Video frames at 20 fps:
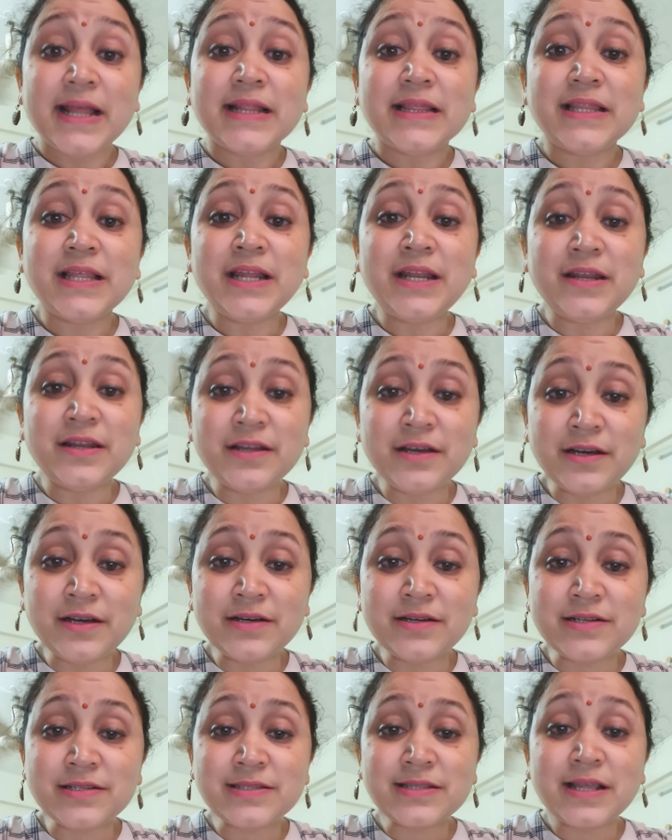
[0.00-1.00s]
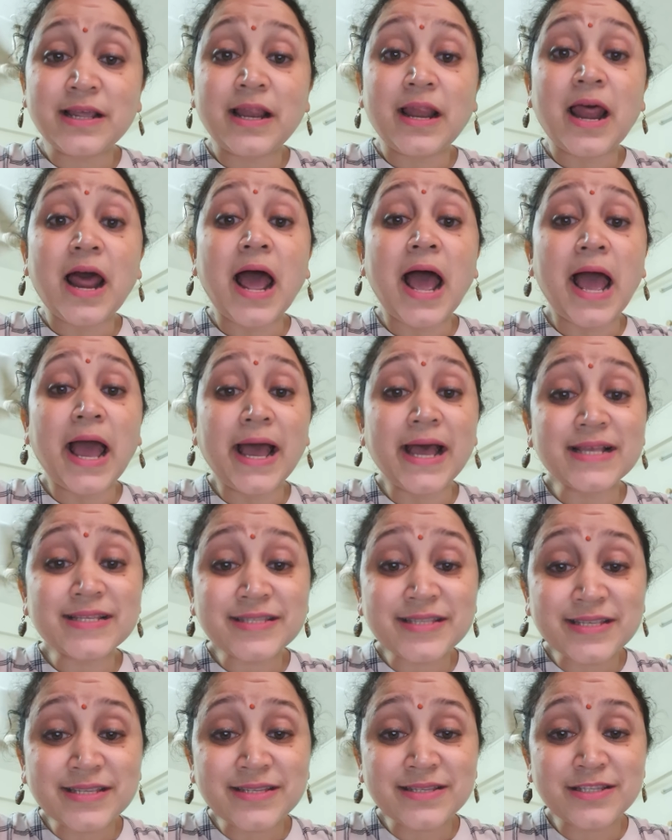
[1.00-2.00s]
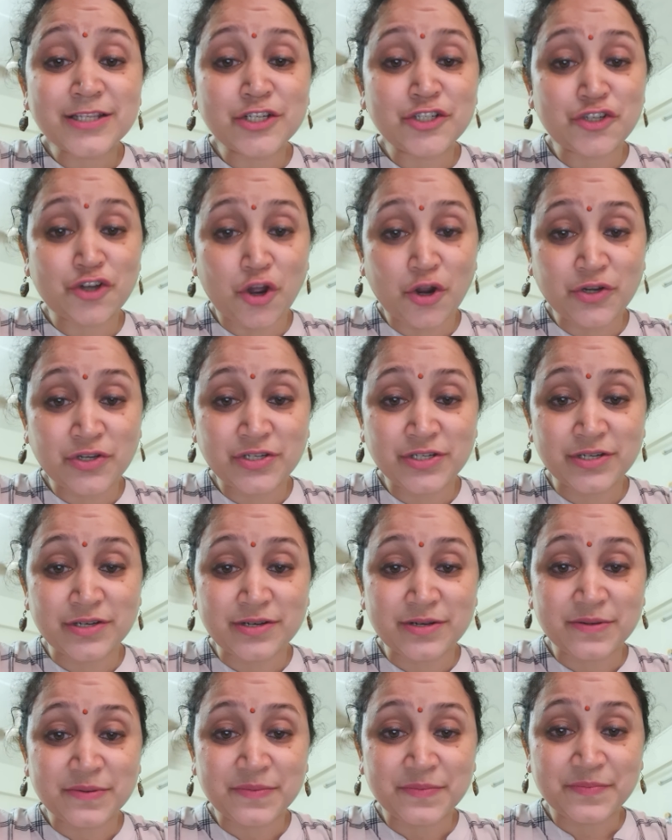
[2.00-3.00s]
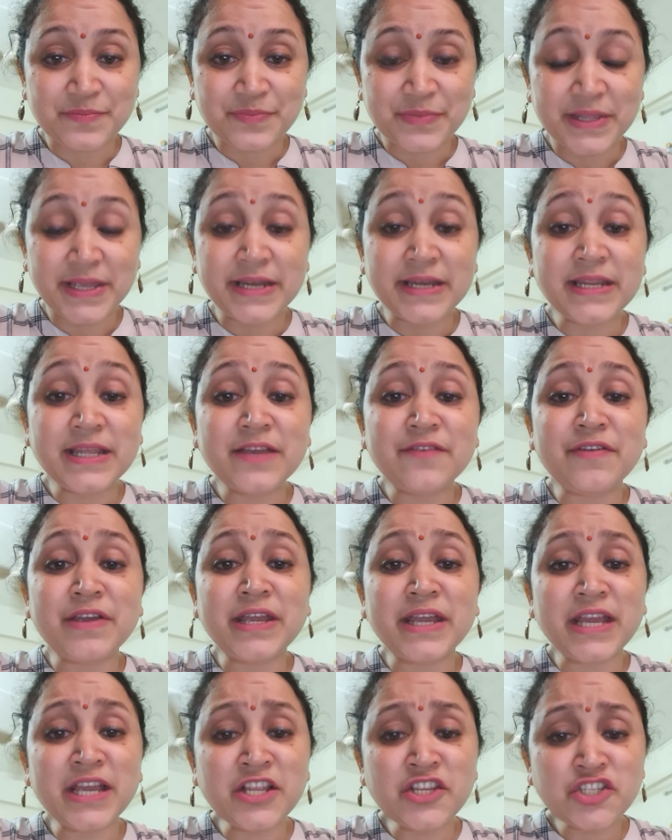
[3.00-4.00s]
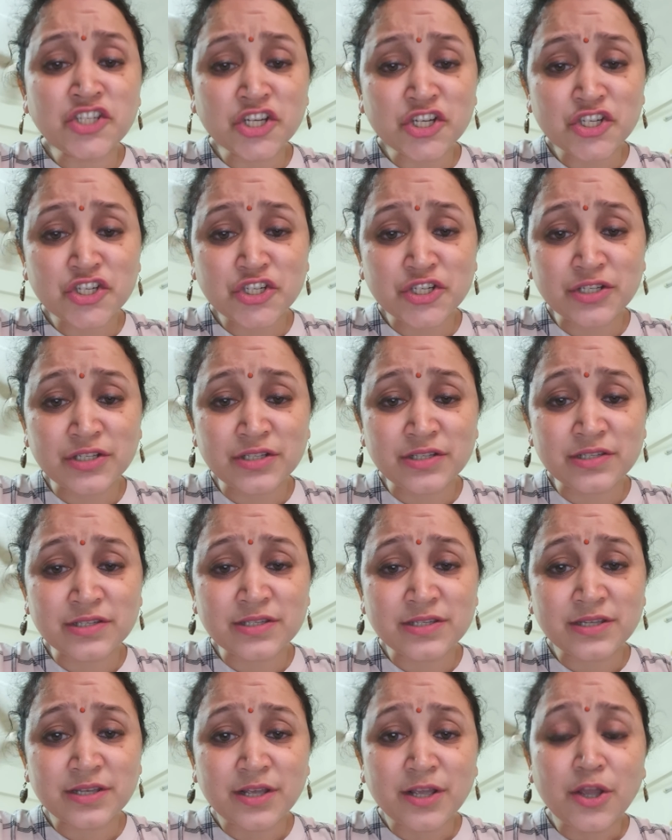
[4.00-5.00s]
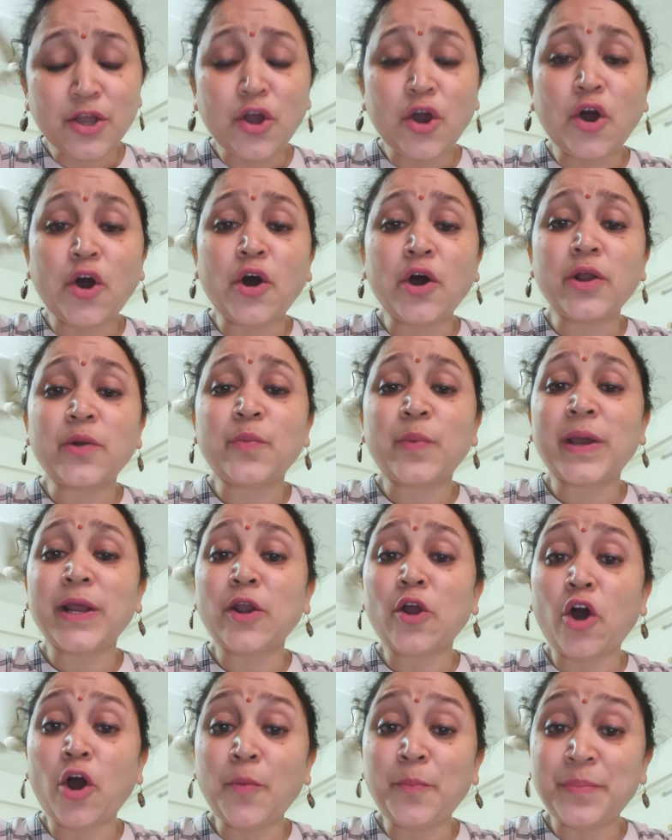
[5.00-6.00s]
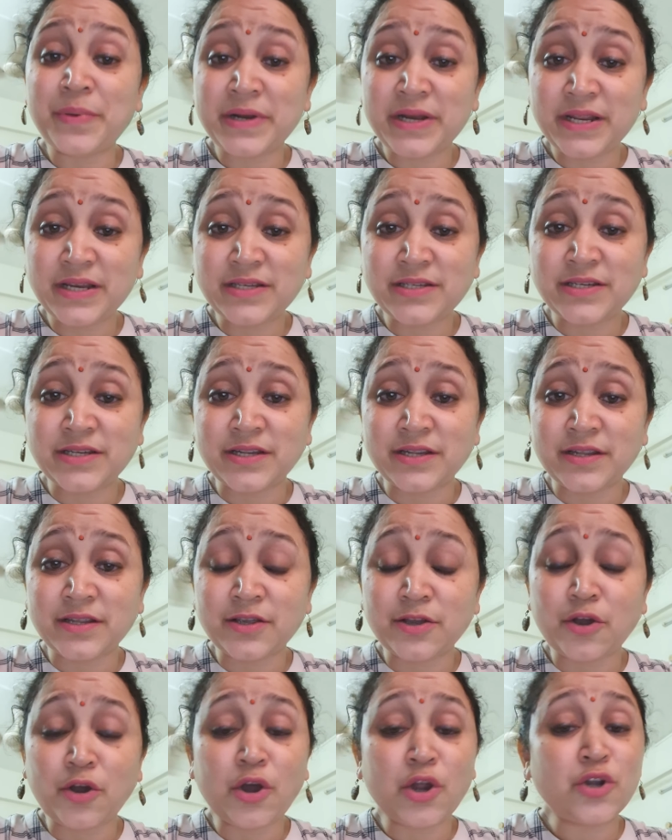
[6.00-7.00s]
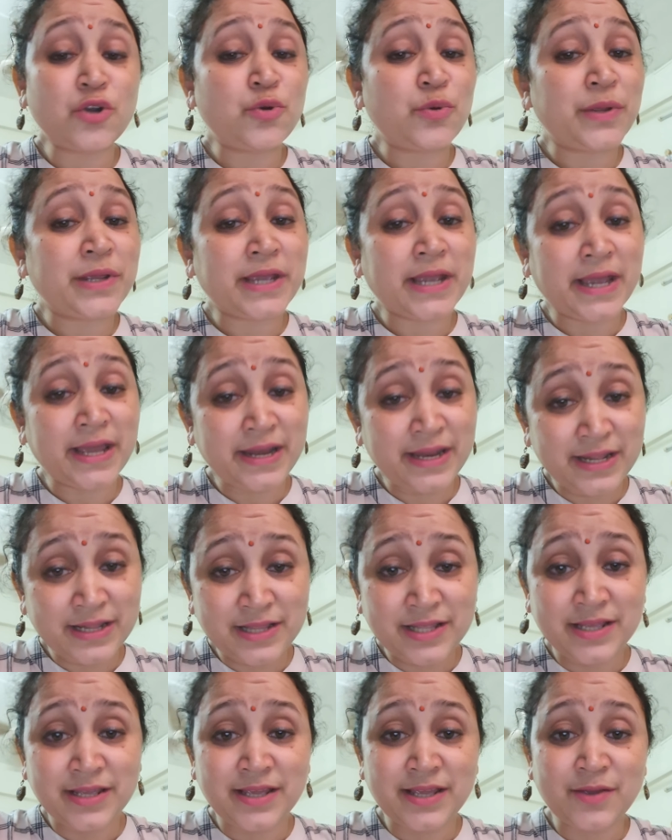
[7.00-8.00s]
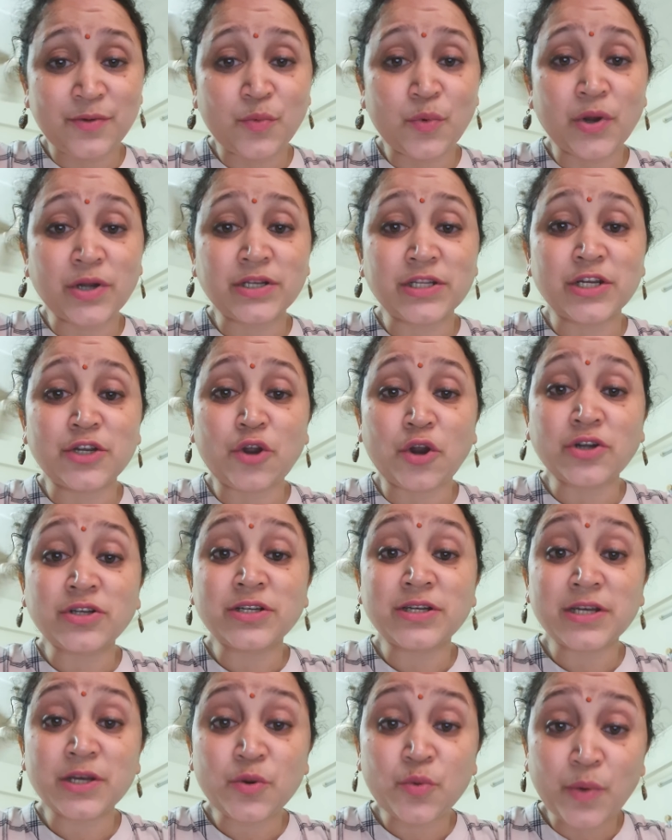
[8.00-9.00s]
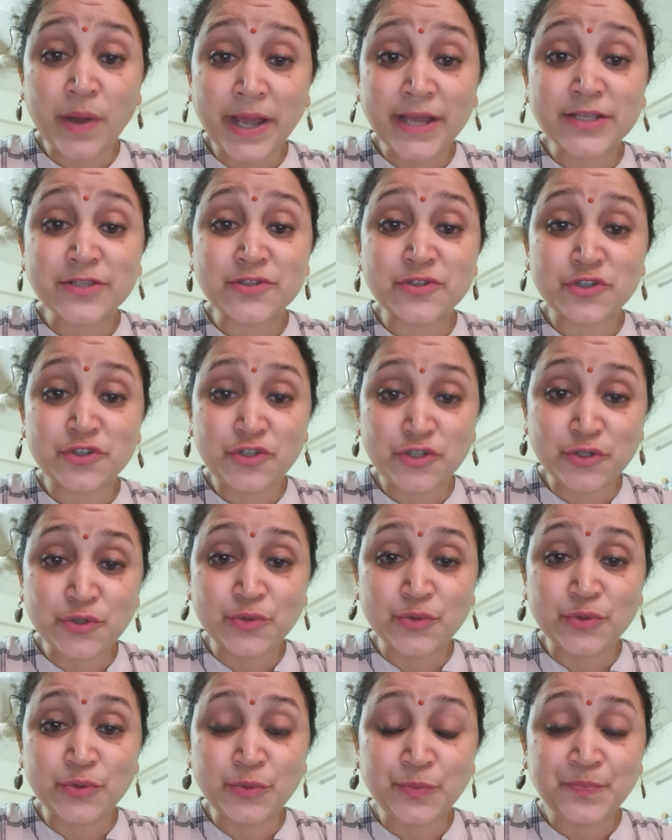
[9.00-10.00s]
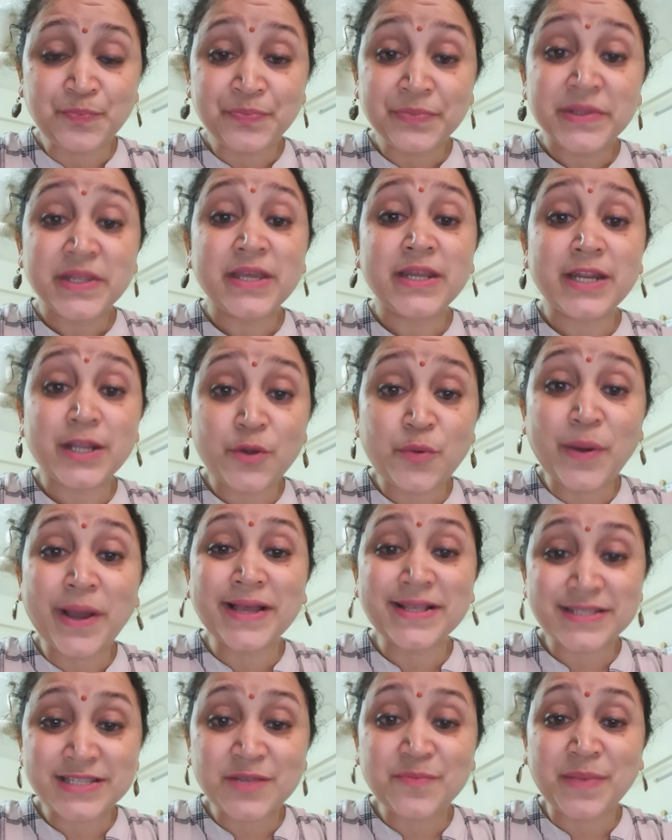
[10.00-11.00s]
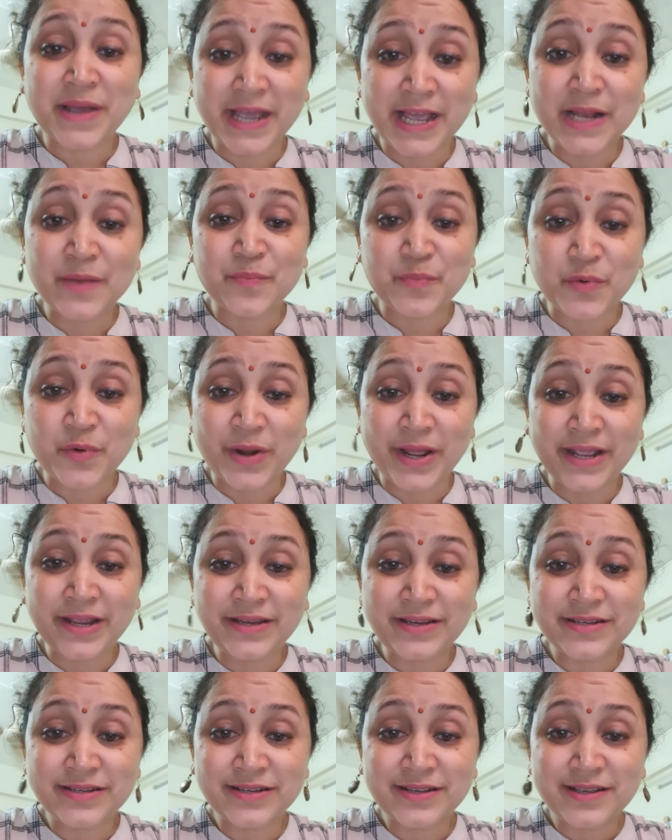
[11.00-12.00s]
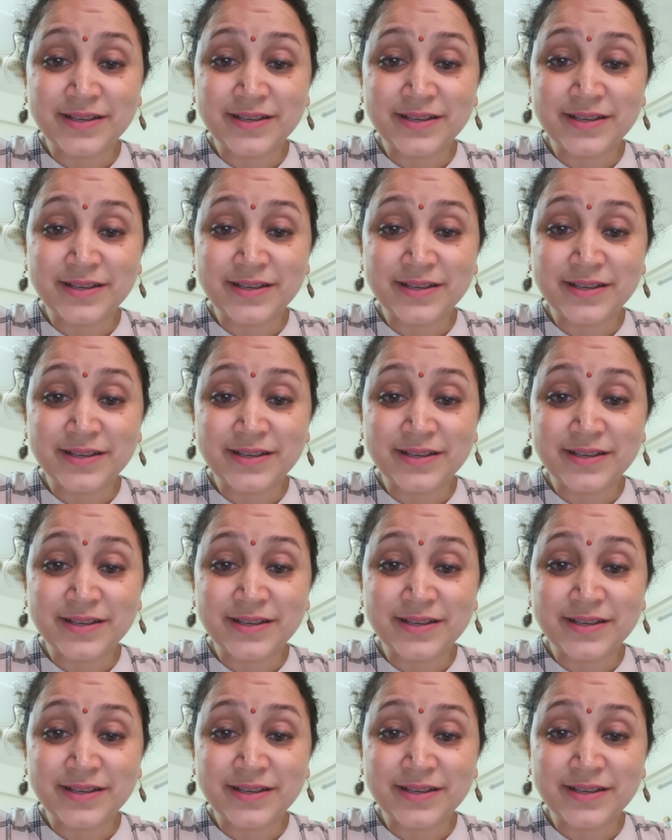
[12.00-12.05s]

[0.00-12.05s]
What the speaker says: The nurse assists the doctor in giving injections or while operating or doing anything what the doctor requires to do. He requires some help, right?